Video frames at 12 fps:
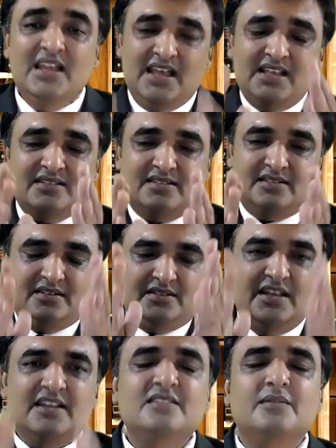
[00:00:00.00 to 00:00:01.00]
Hence
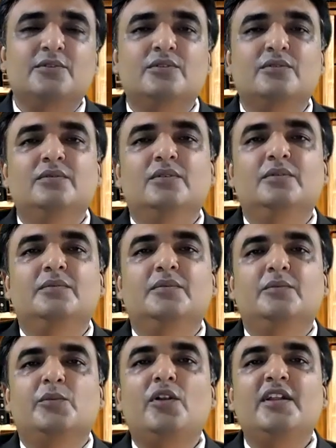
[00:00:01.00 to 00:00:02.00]
there is a
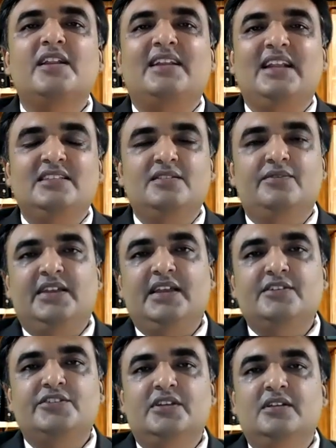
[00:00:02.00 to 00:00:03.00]
broader
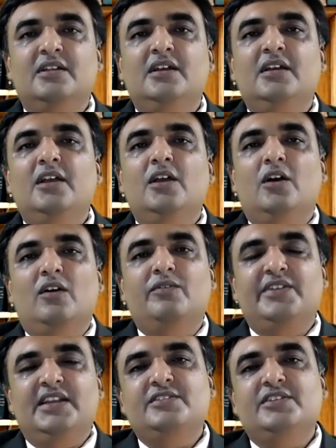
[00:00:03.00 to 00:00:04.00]
classification of
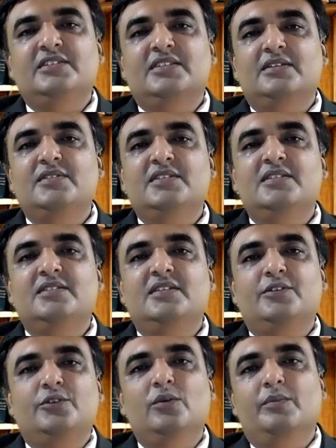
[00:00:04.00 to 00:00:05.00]
financial services
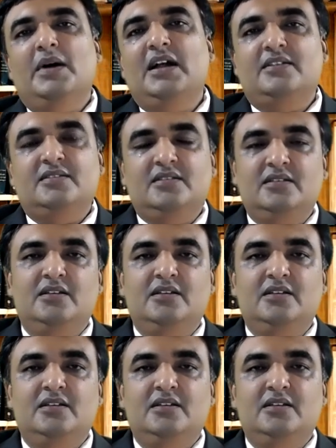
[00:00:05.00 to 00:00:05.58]
in two parts.